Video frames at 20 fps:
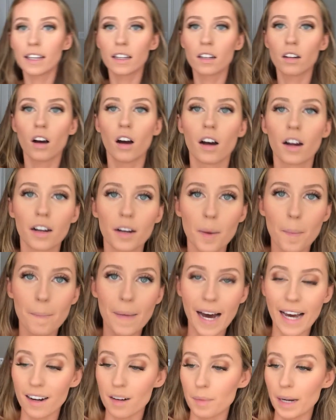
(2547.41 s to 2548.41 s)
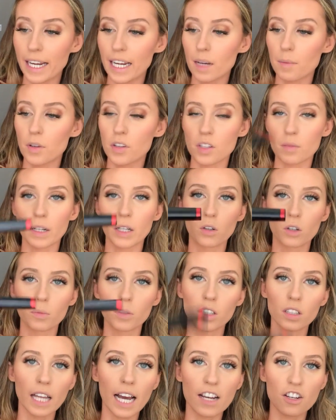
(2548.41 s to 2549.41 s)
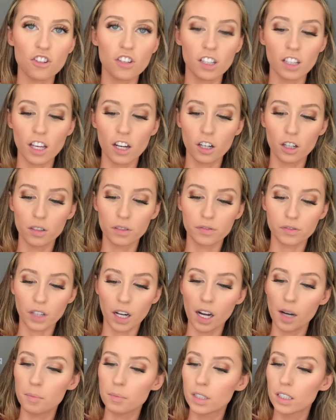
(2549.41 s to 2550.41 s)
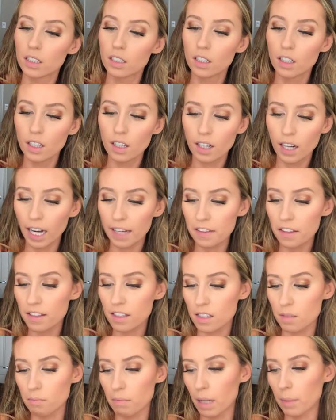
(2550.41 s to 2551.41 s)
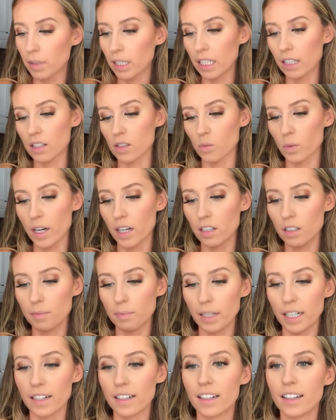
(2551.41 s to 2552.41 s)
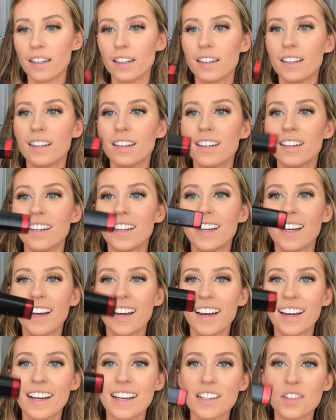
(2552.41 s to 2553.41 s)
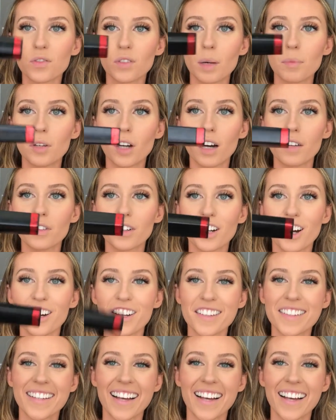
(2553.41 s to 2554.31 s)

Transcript: then on bottom, I am using my normal lash stiletto from, I think this is Maybelline as well, but it's rubbed off on all